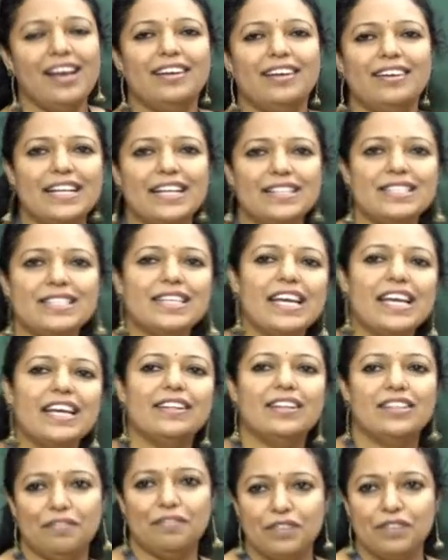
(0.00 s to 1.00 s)
Let's see the
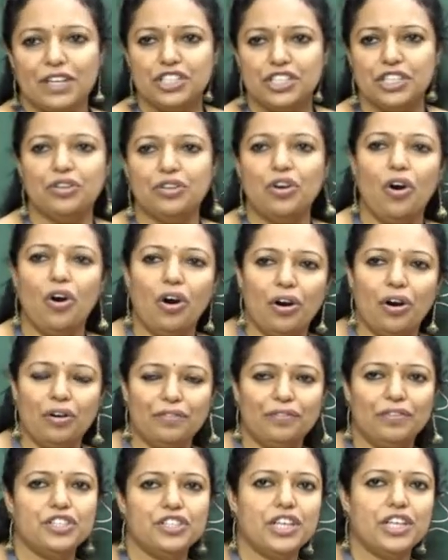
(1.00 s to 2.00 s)
definition of
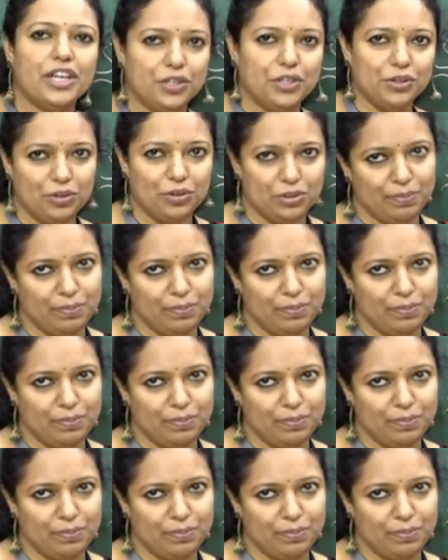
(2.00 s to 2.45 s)
scheduled